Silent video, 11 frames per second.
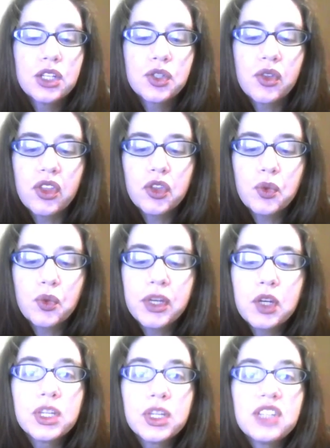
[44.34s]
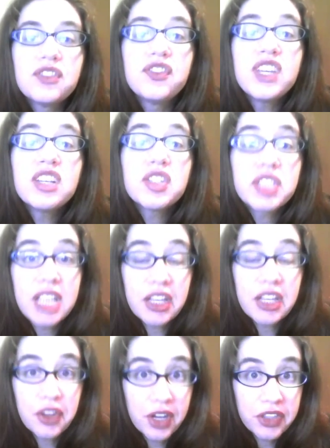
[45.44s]
so that the reader really feels like
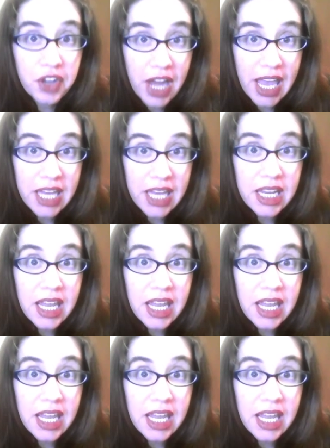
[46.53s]
they're in their head.